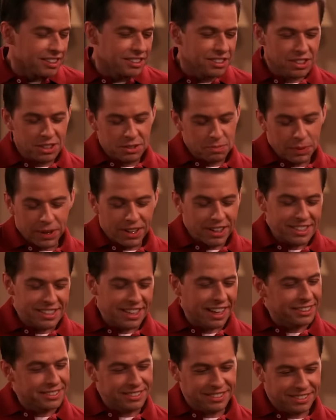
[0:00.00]
Just
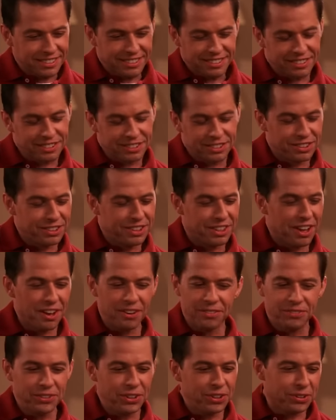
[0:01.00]
because I
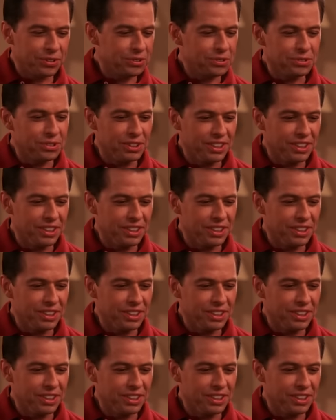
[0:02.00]
love you.